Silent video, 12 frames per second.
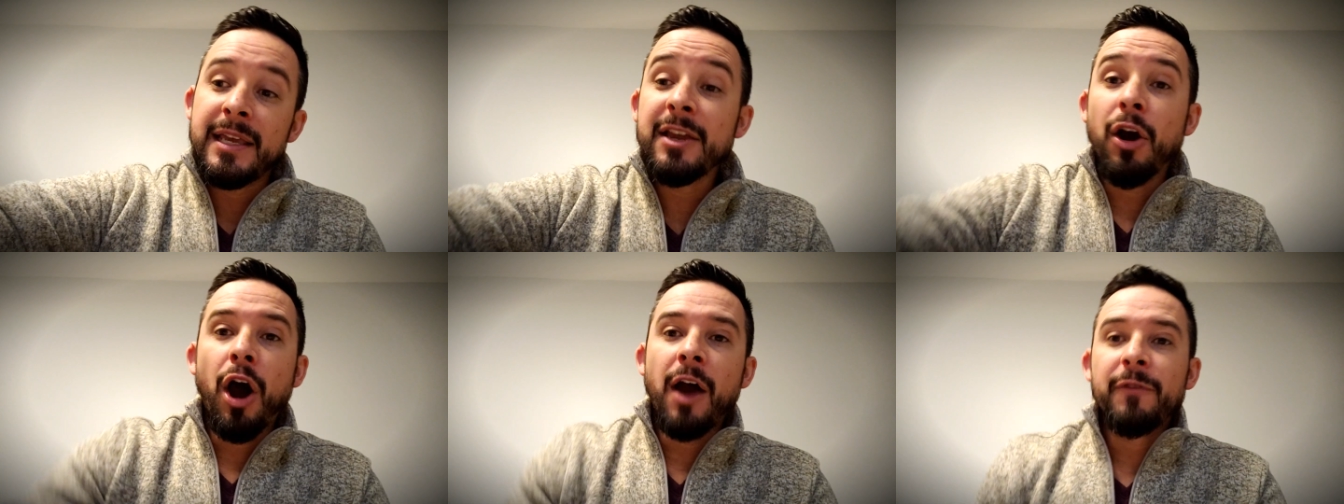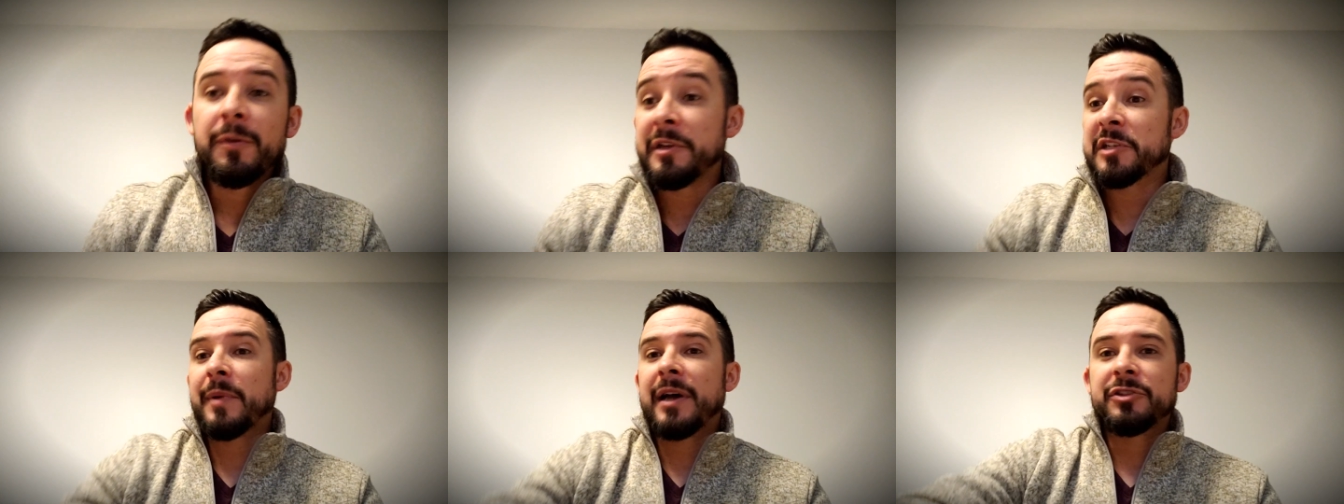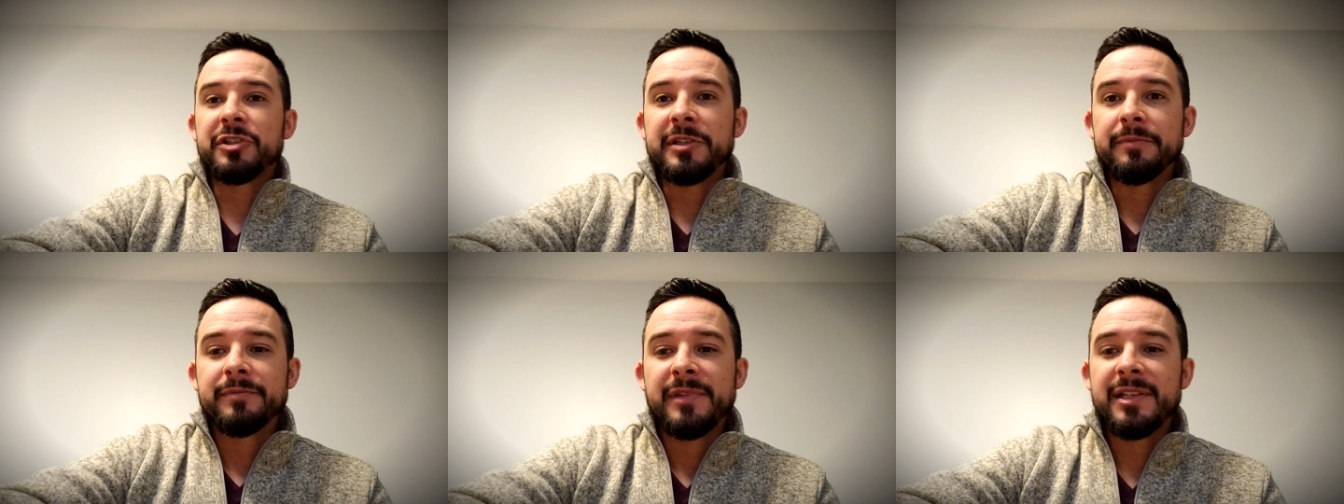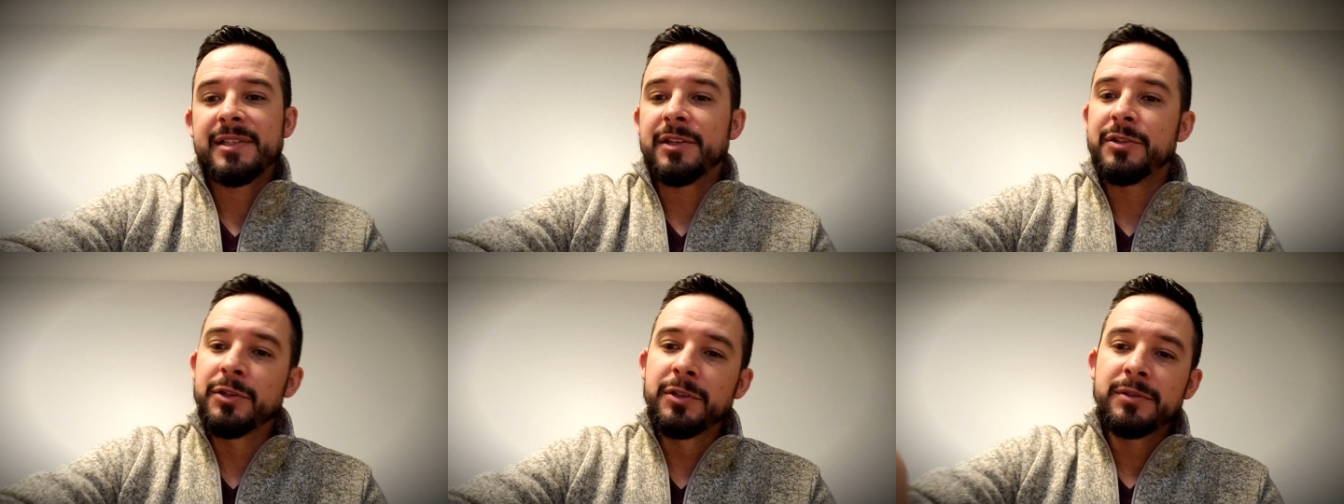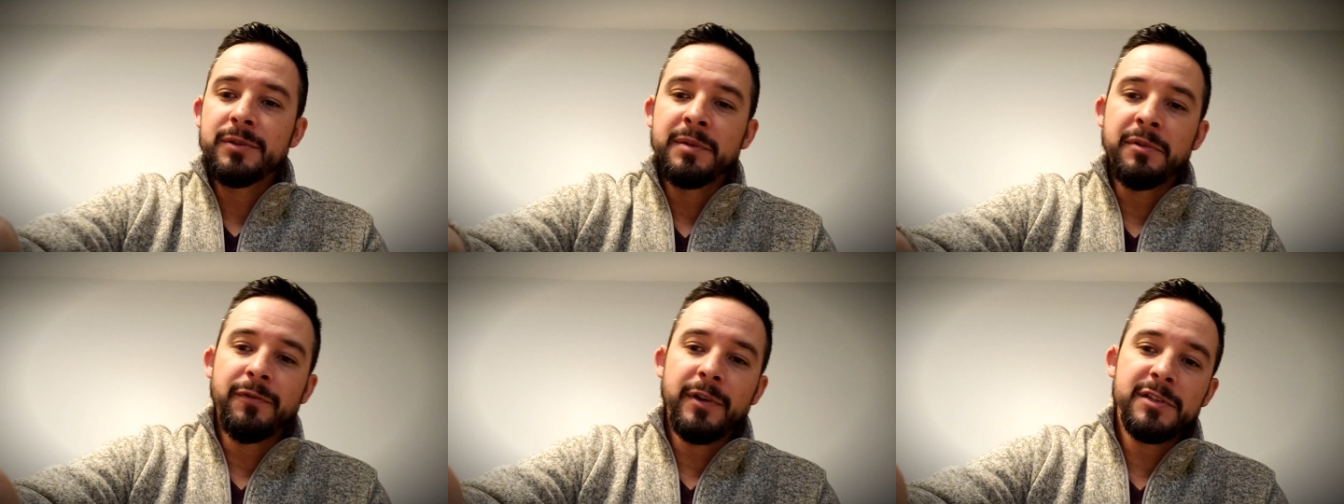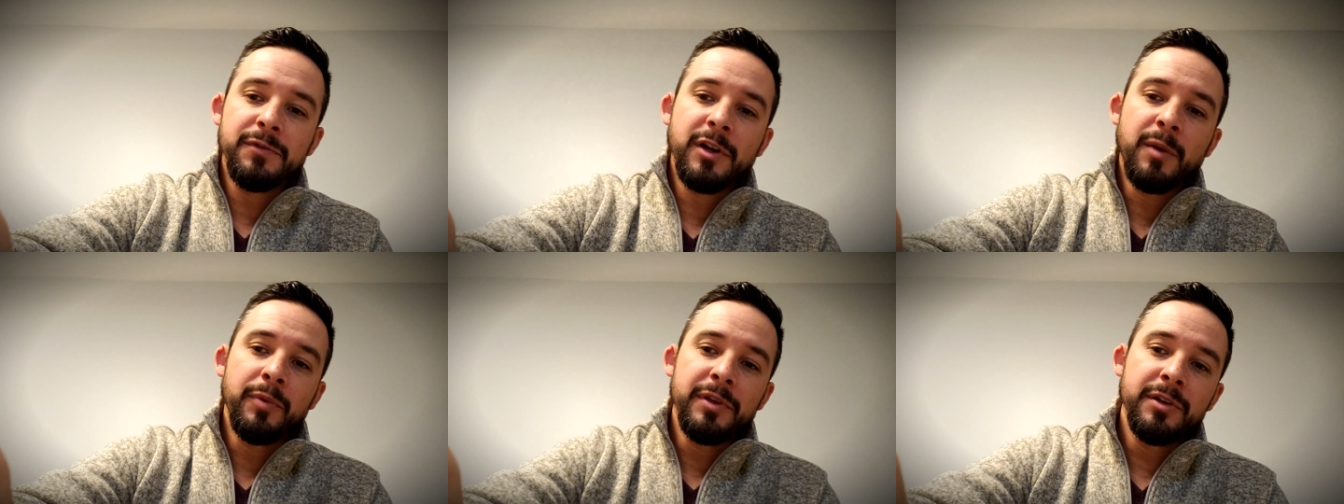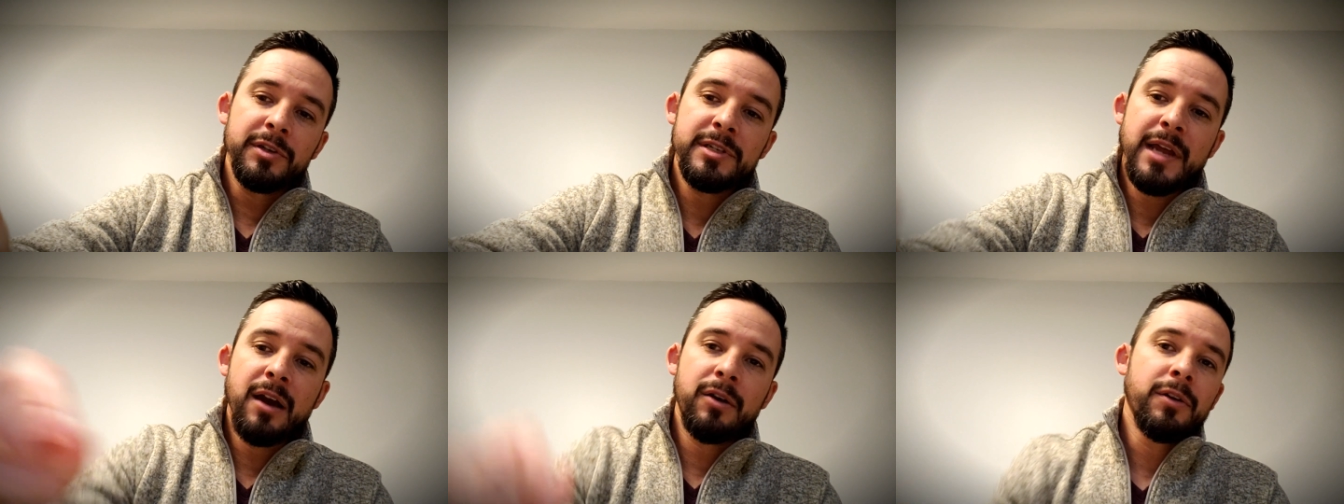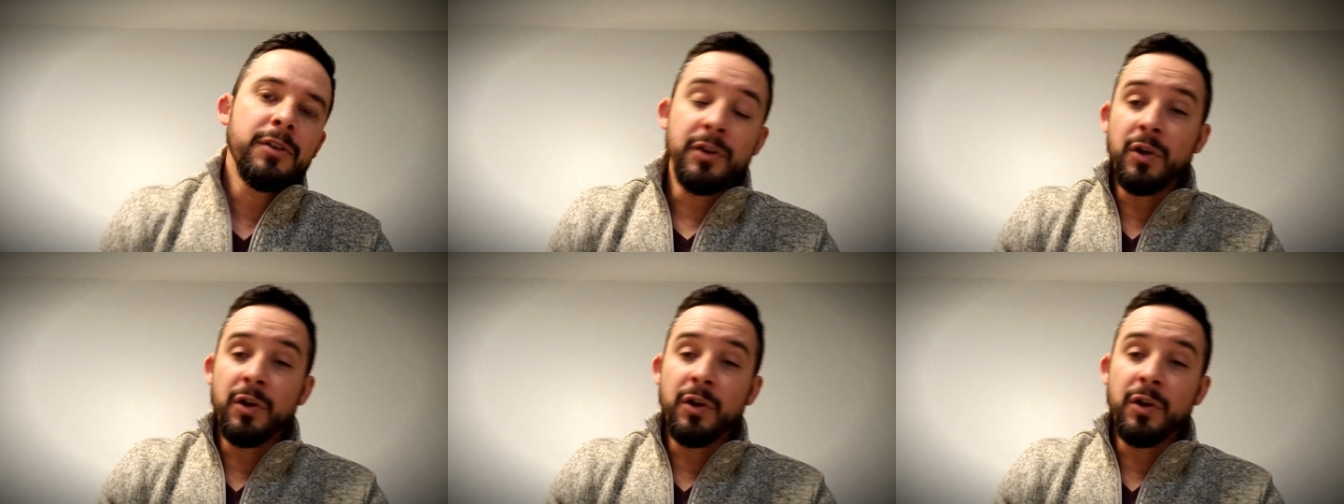he offered me a sponsorship. He said, dude, we've been friends for a couple years now.